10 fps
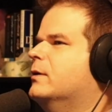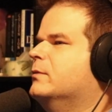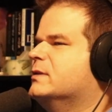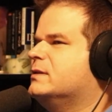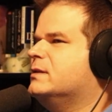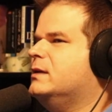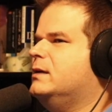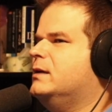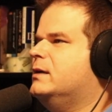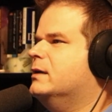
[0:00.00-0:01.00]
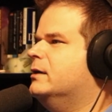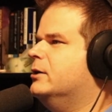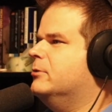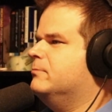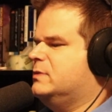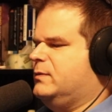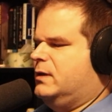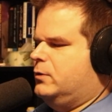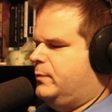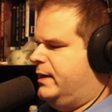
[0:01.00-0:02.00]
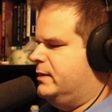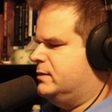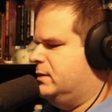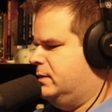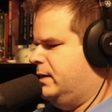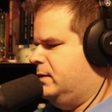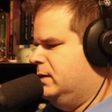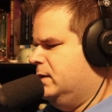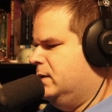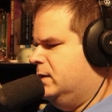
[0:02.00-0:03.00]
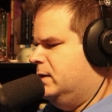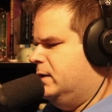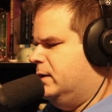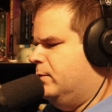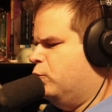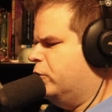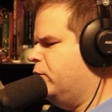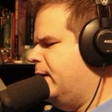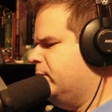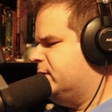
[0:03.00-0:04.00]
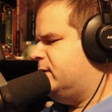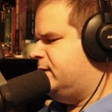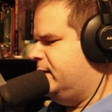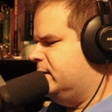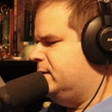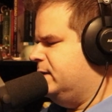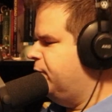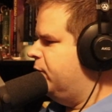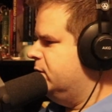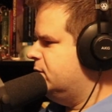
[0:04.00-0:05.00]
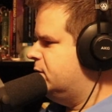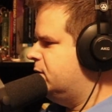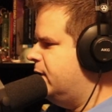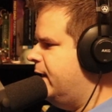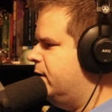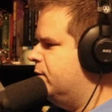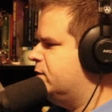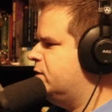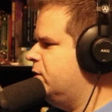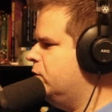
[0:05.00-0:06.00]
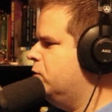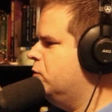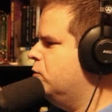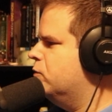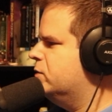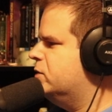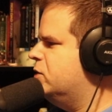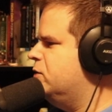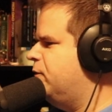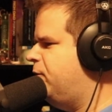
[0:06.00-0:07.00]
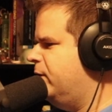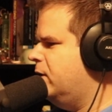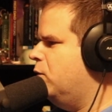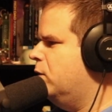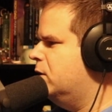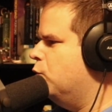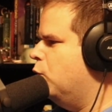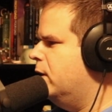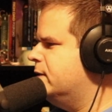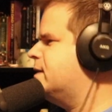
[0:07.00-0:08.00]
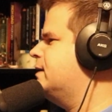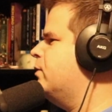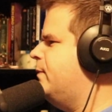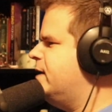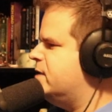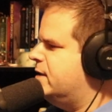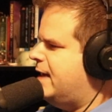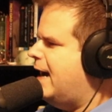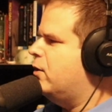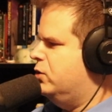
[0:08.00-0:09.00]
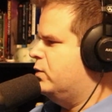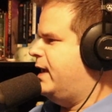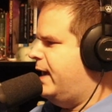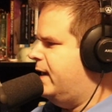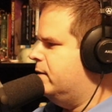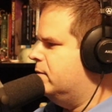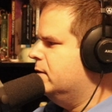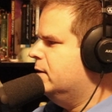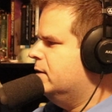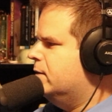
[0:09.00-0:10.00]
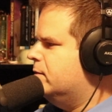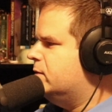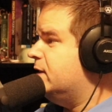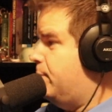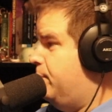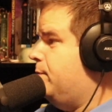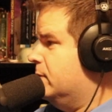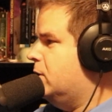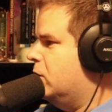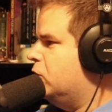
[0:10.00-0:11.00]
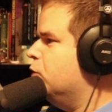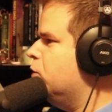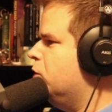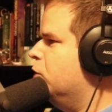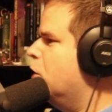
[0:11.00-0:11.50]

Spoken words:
see some of the other bands, and were you able to see a difference? And if so, could you figure out what it was? Because I would imagine now you can see you know what